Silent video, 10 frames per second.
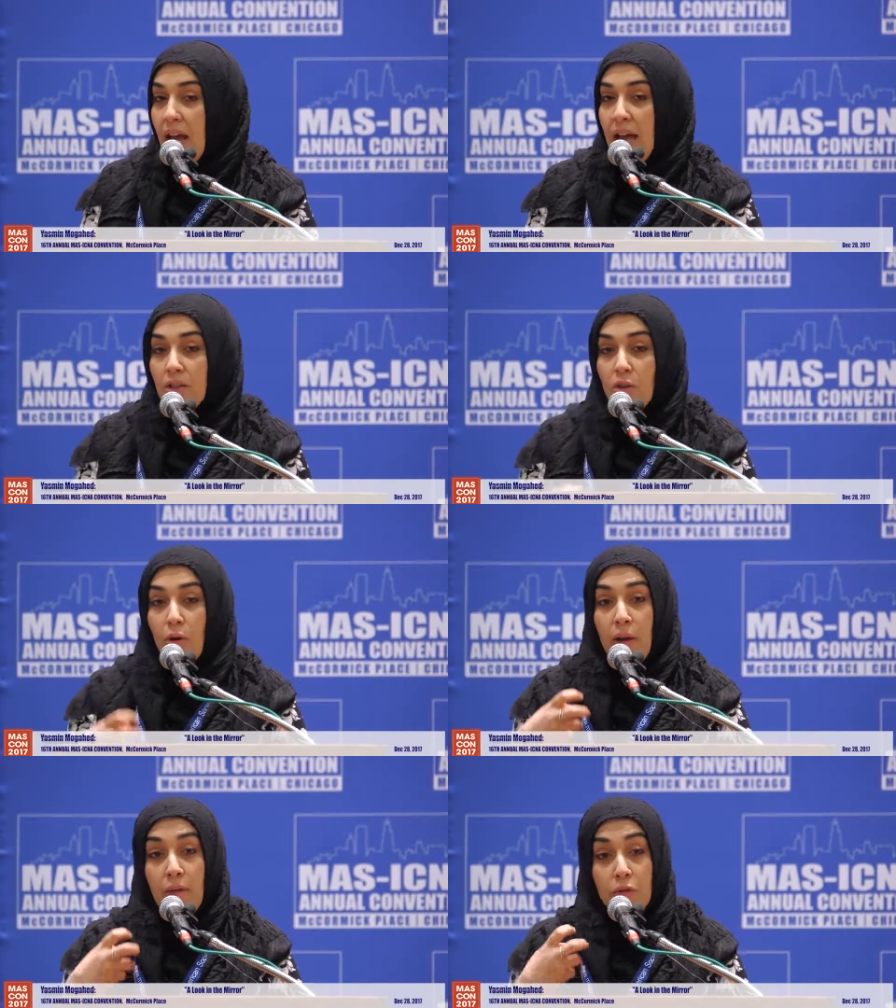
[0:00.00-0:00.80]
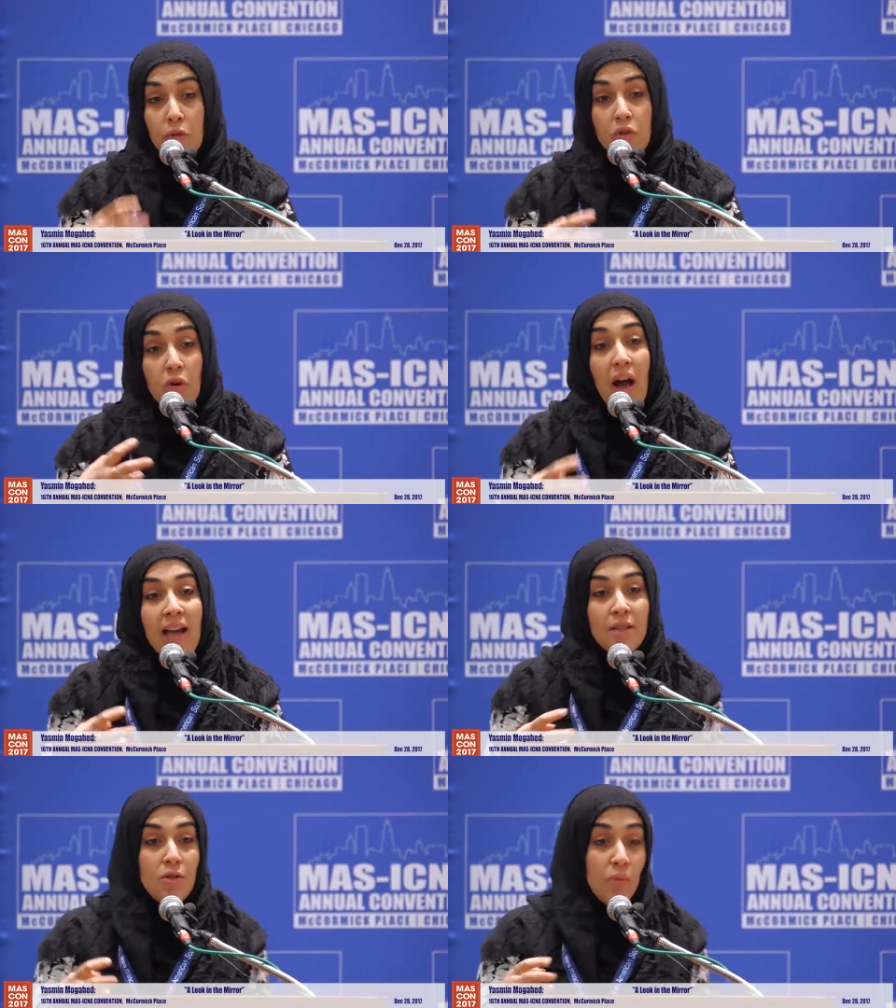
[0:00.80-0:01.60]
And so if you
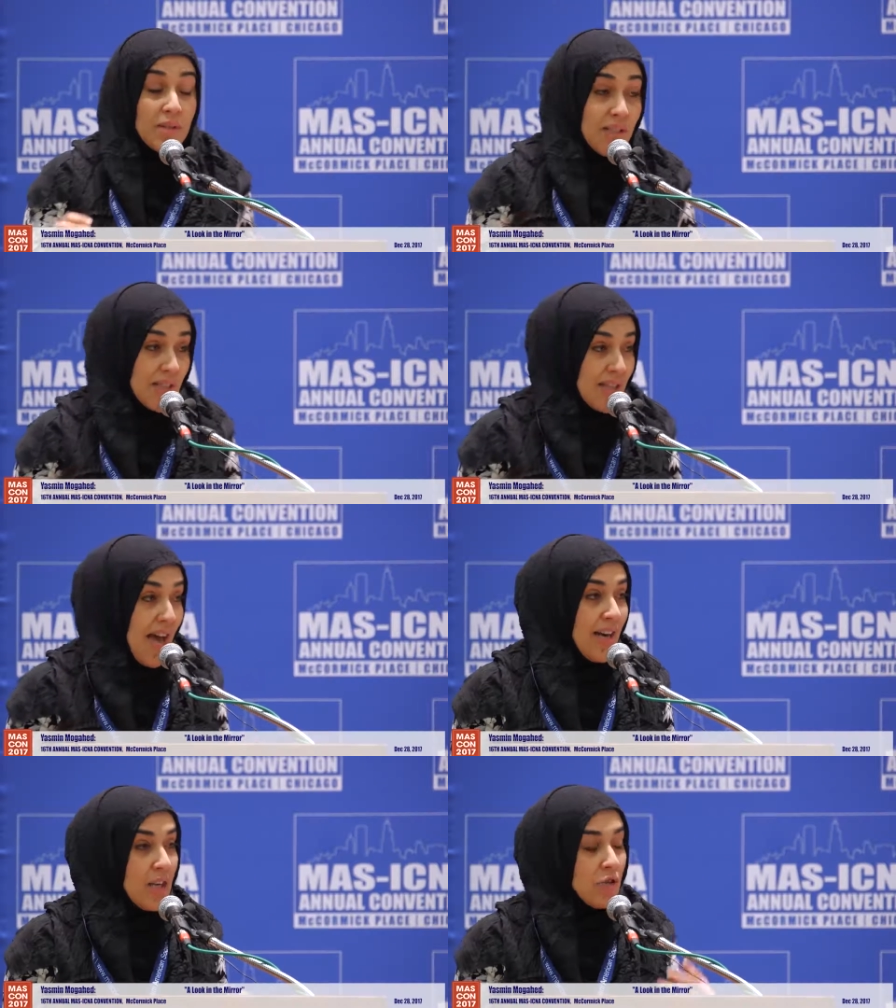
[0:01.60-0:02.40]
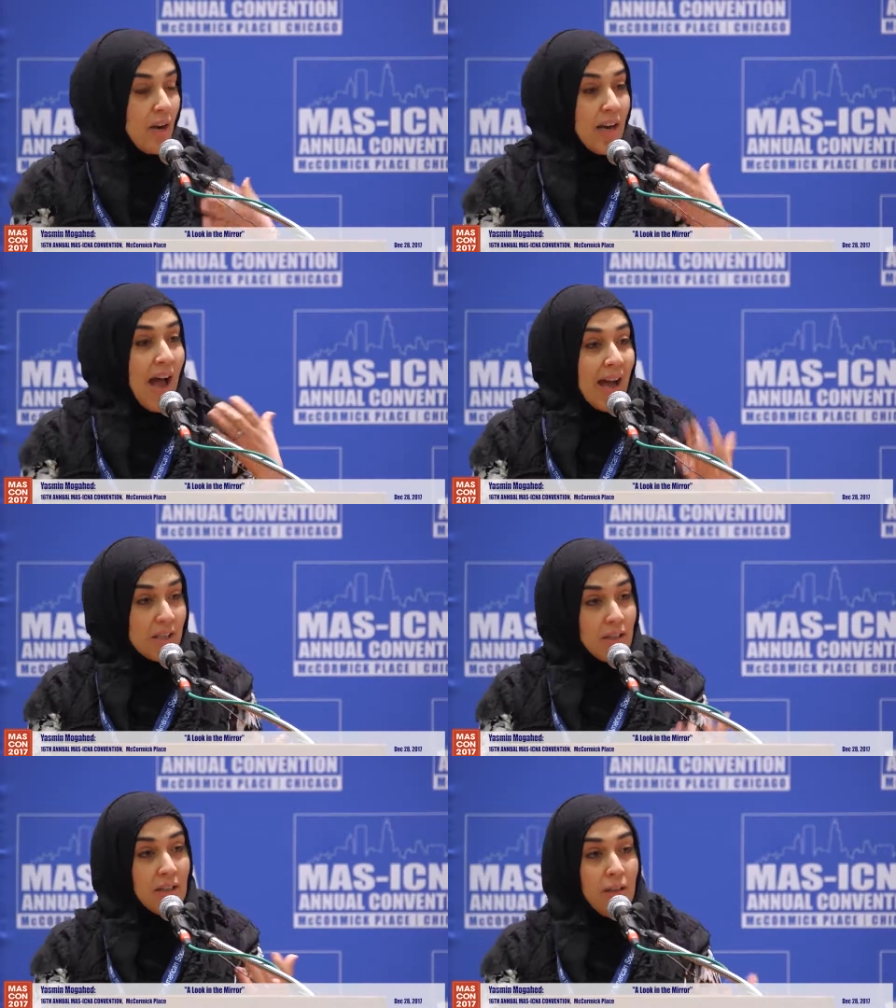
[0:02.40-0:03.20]
try to resist that and you try to
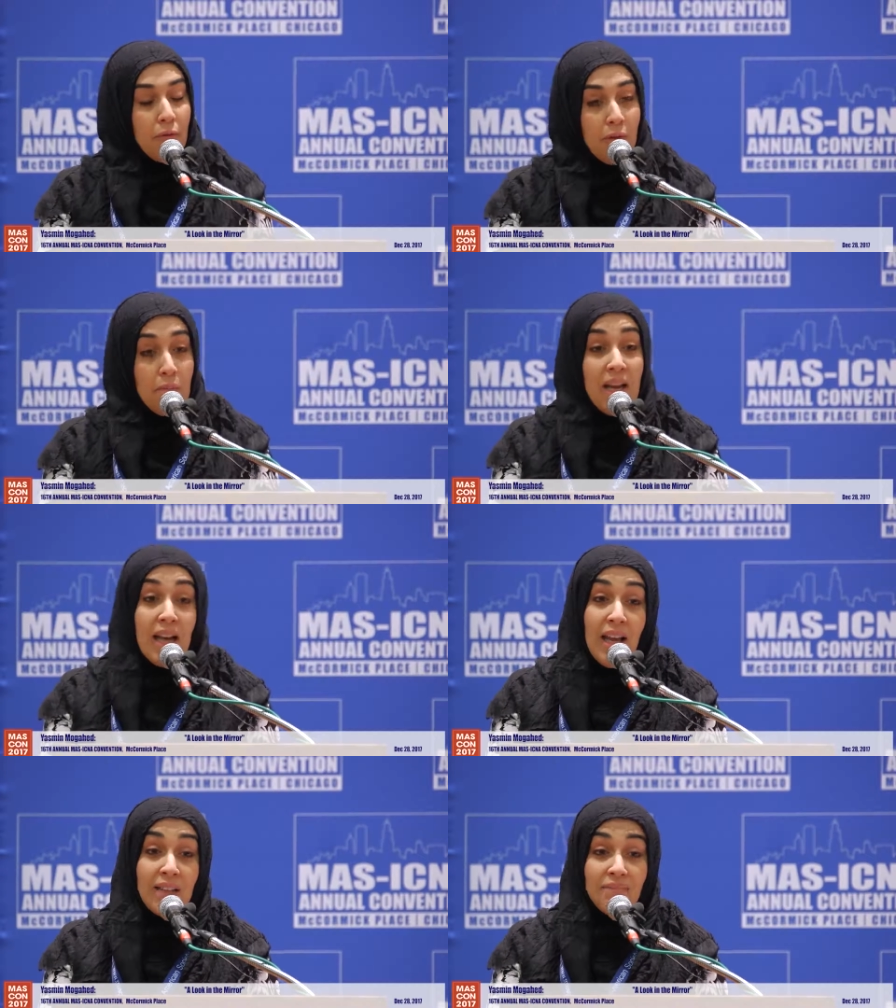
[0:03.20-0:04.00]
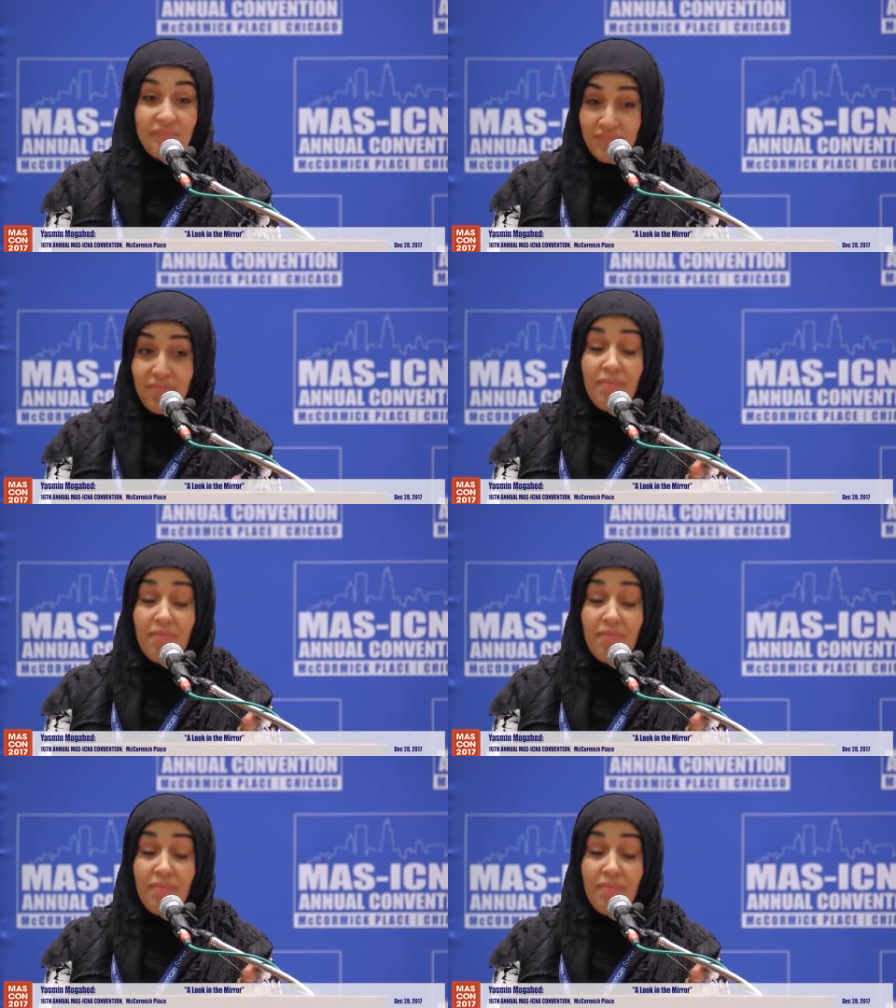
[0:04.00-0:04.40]
actually live with meaning,